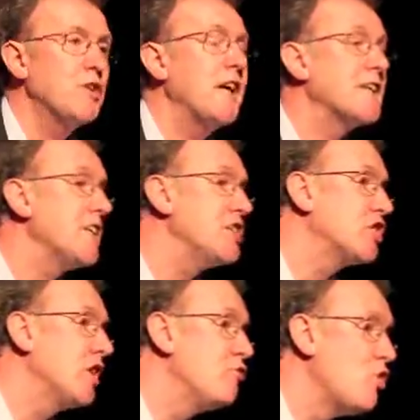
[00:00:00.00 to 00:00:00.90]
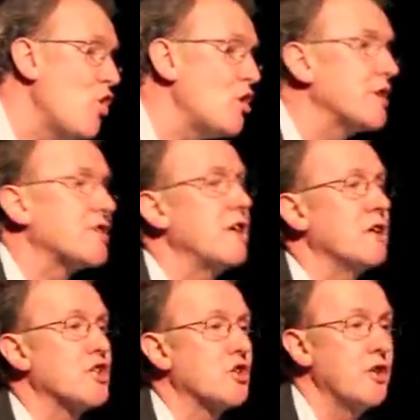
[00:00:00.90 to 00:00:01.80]
but they essentially wrote as
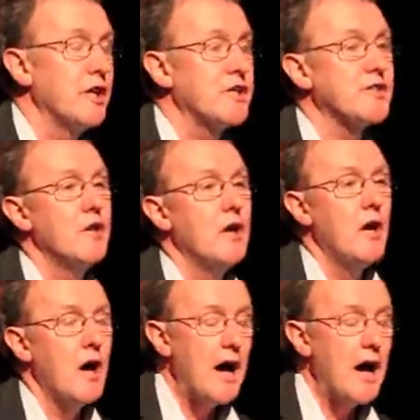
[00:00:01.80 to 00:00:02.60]
English critics,